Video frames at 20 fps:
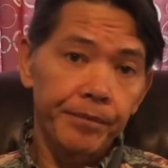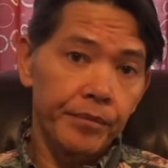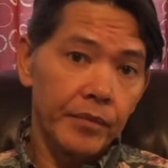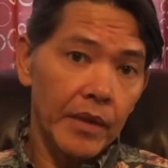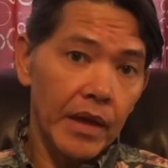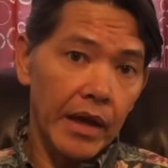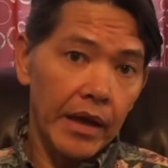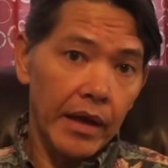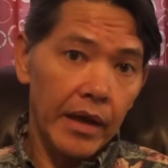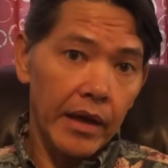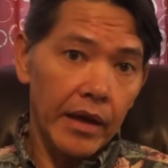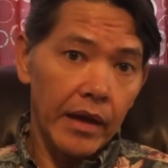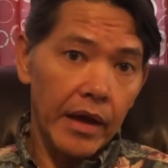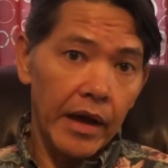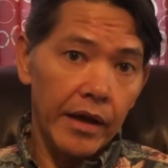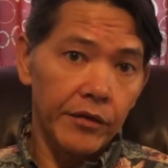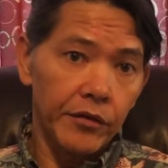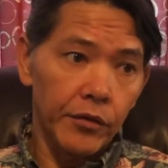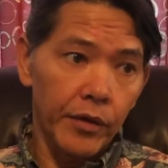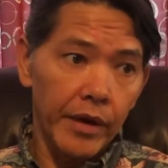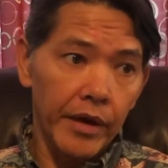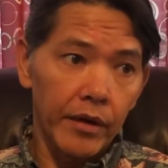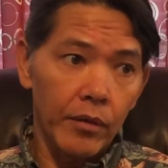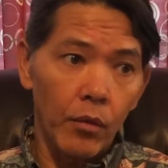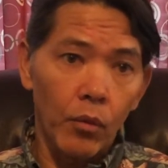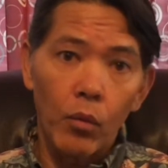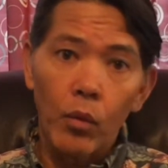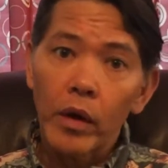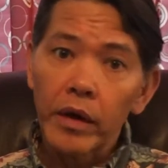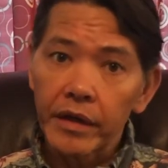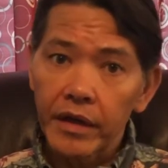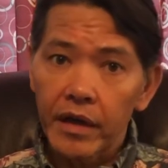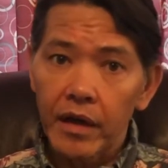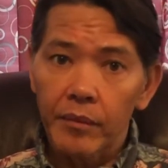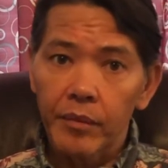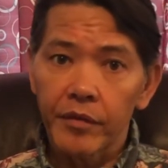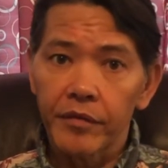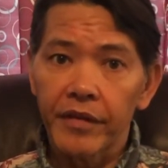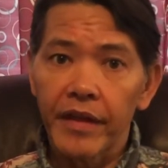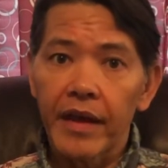And I drink 1 cup
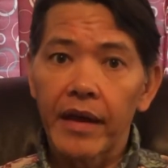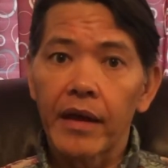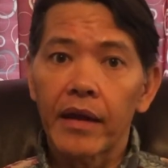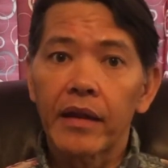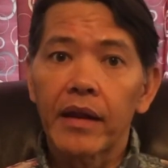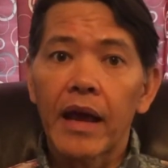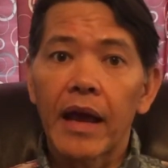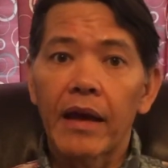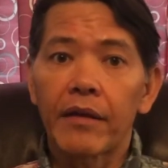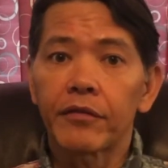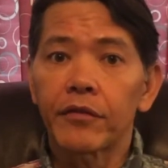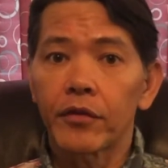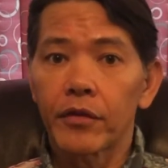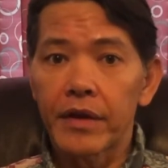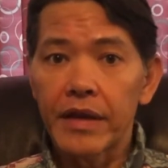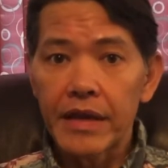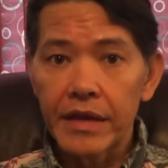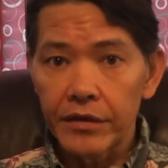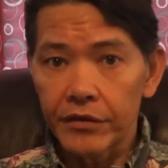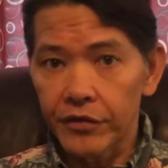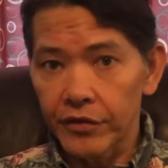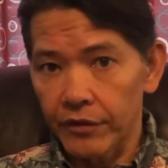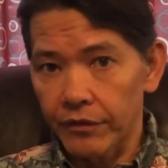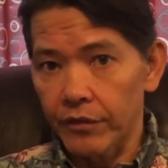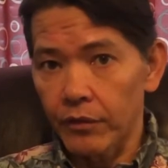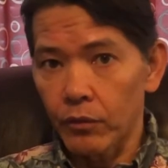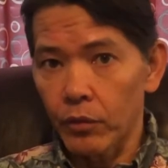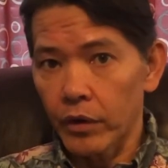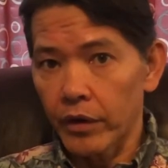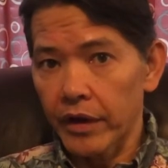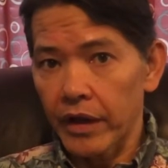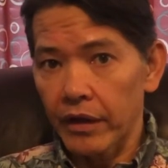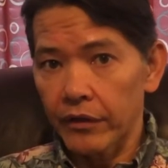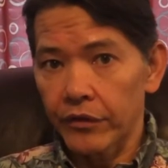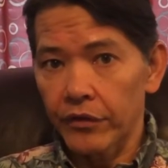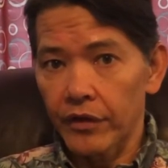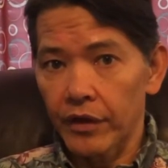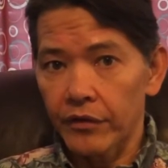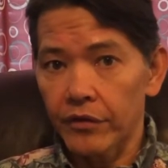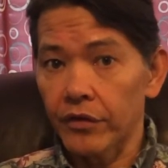of that after each of the workout
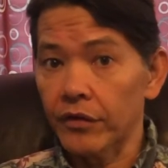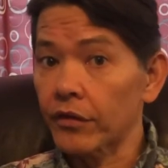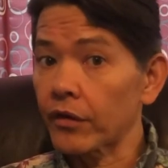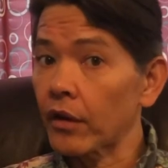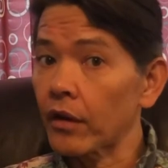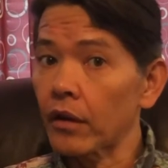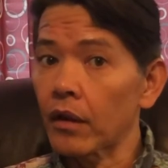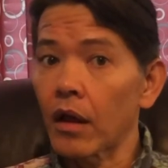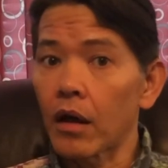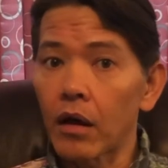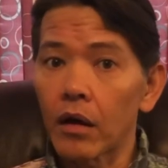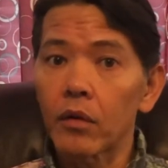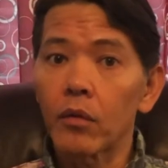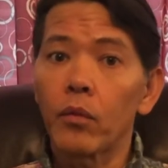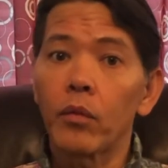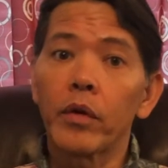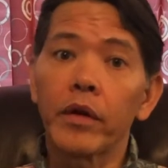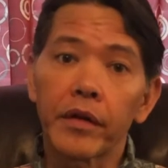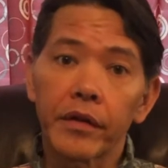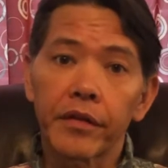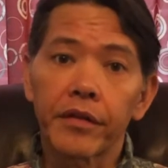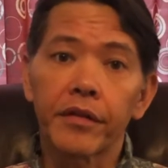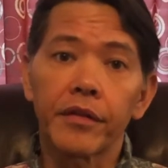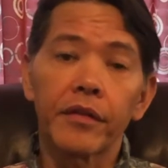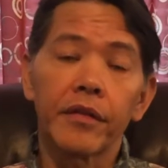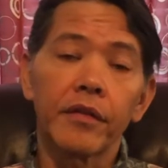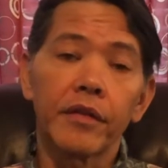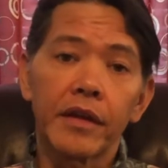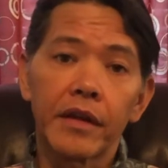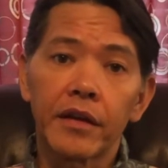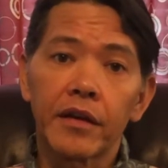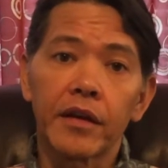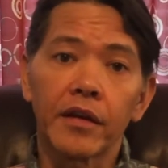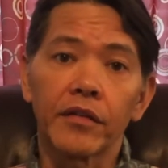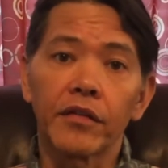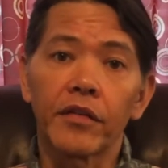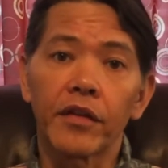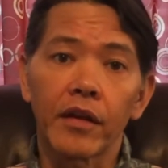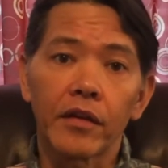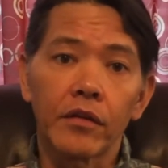sessions, along with the
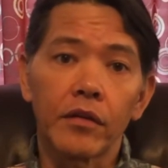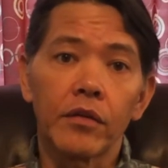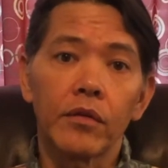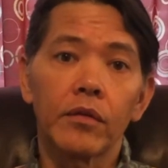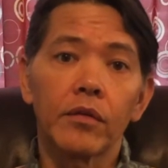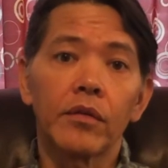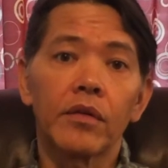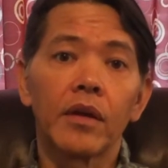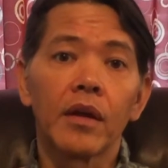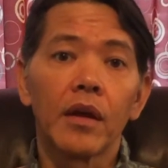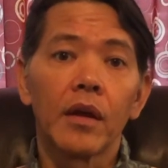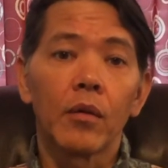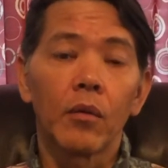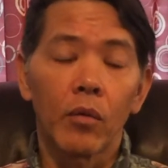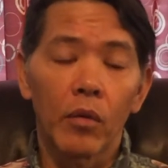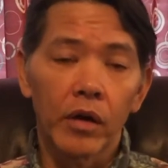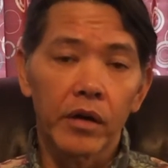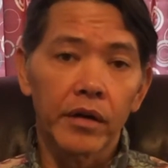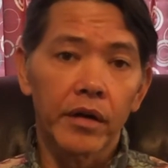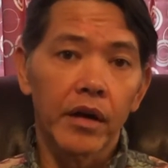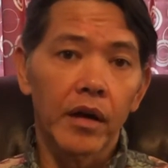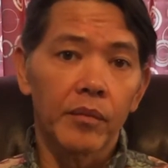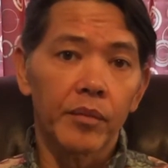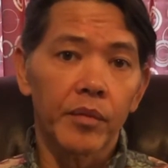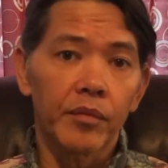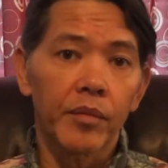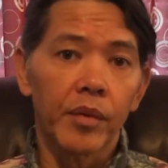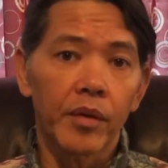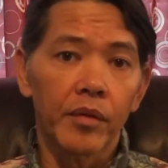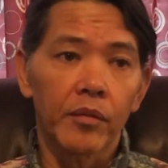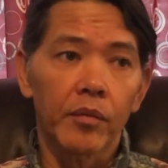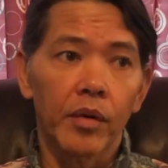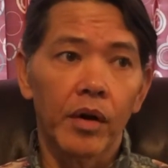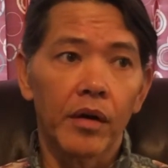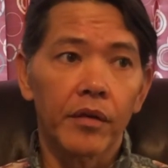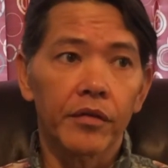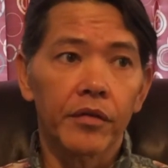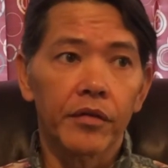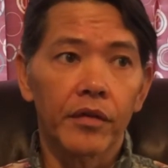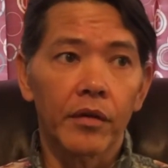continued 1 cup of bone broth.
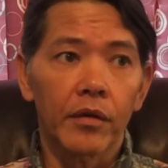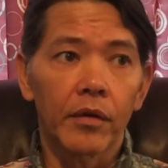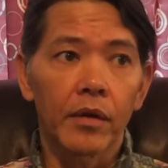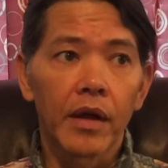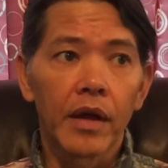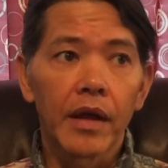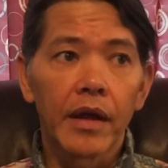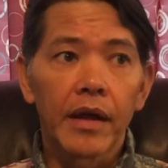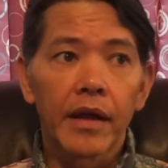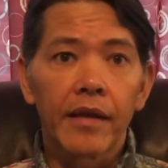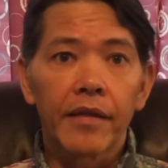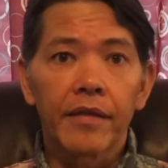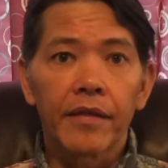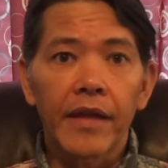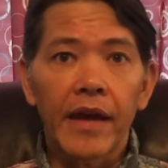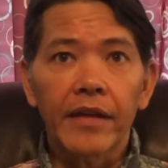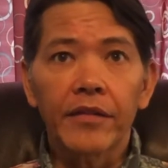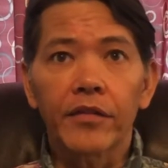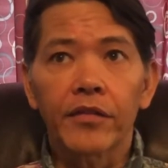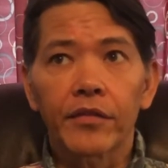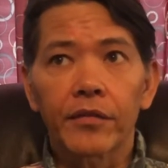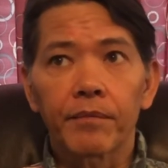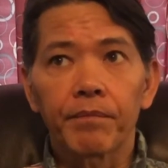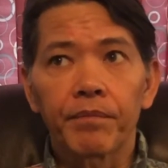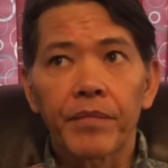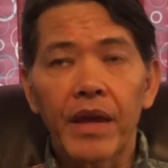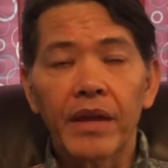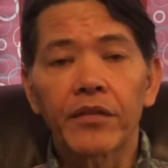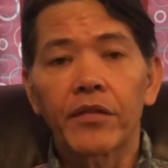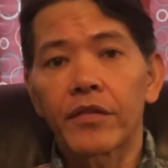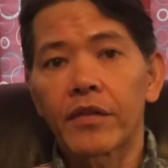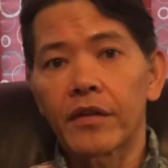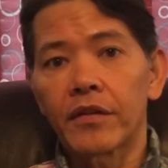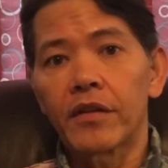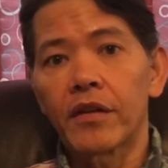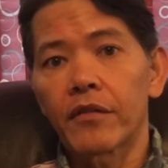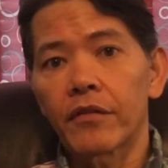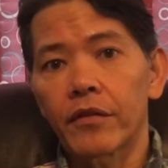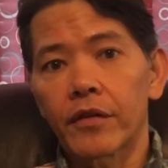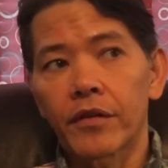So that's the
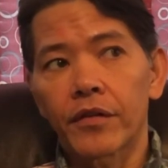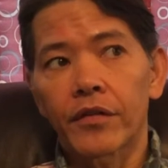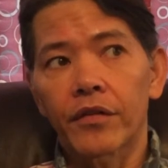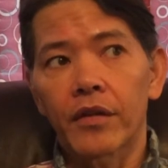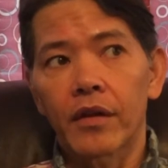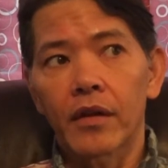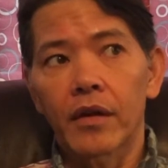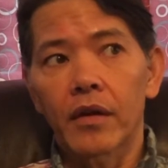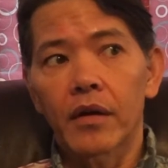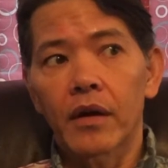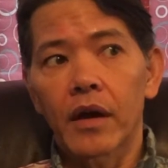difference there.